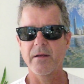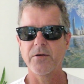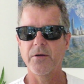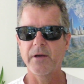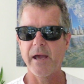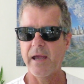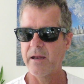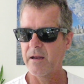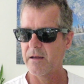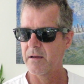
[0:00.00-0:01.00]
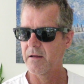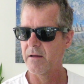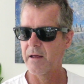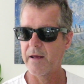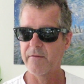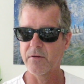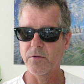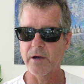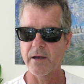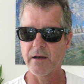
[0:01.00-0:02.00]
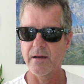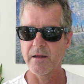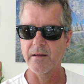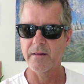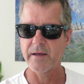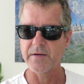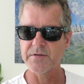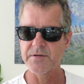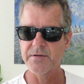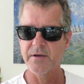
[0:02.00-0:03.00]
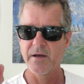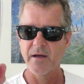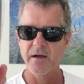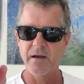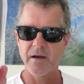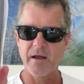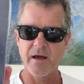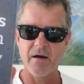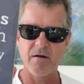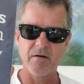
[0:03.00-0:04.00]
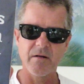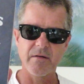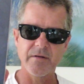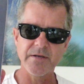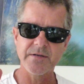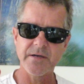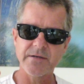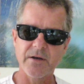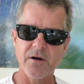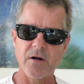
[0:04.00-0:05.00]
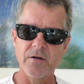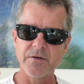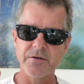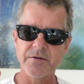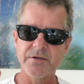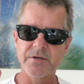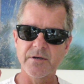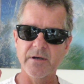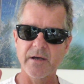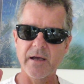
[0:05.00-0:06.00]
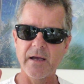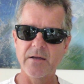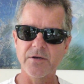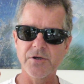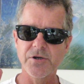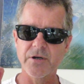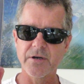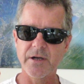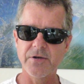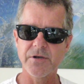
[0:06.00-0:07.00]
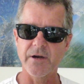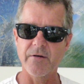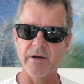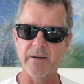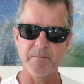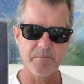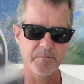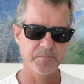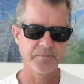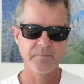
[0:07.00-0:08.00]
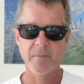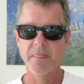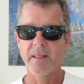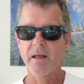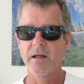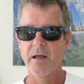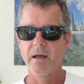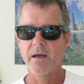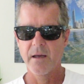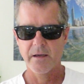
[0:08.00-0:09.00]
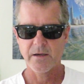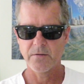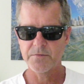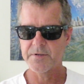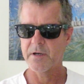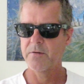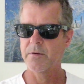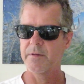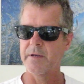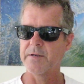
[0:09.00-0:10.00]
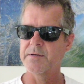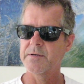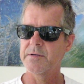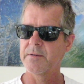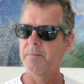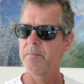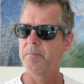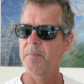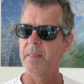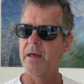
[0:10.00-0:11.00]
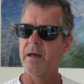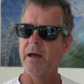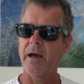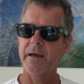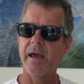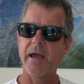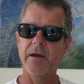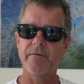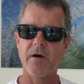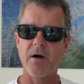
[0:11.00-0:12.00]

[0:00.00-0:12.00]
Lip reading: you can have a look at this. Now, this is a Collins English dictionary. You can also look at this, a can of